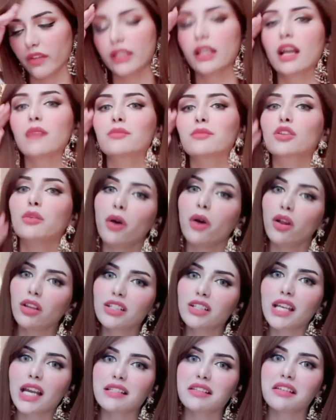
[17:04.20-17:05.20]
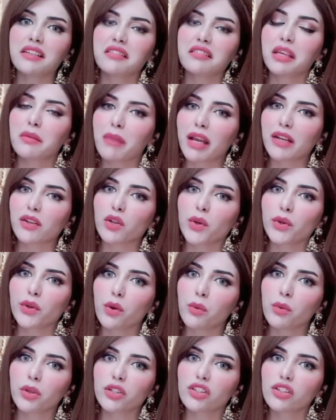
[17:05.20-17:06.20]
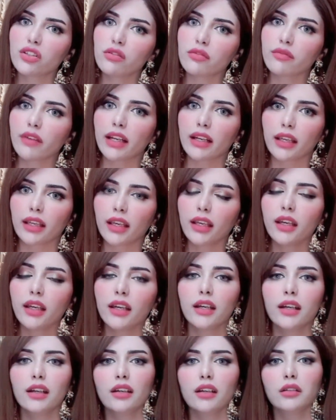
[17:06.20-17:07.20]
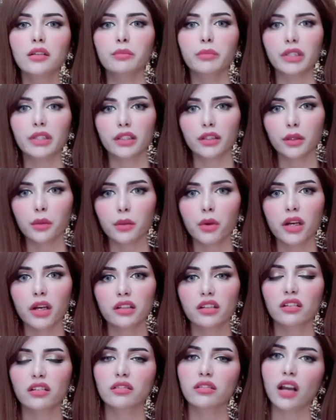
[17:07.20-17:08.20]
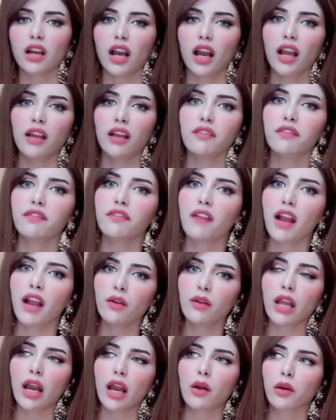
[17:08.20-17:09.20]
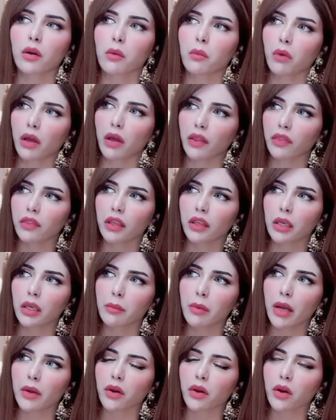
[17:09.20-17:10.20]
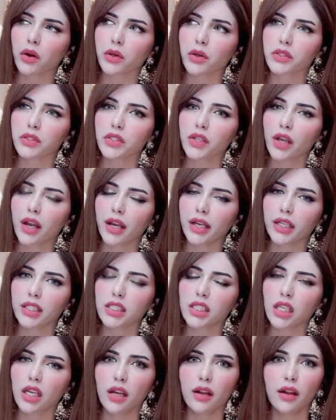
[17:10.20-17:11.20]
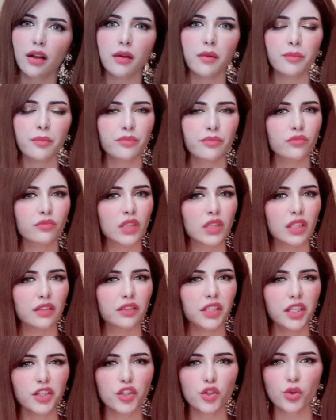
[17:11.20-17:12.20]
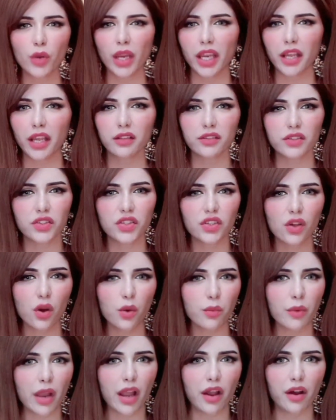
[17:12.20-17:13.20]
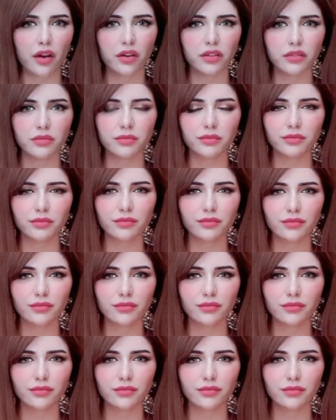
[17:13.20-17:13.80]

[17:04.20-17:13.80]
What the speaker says: when it comes to apologizing, they might not know what to do really. But you know what? I've found out one thing about earth signs. They're trained so well.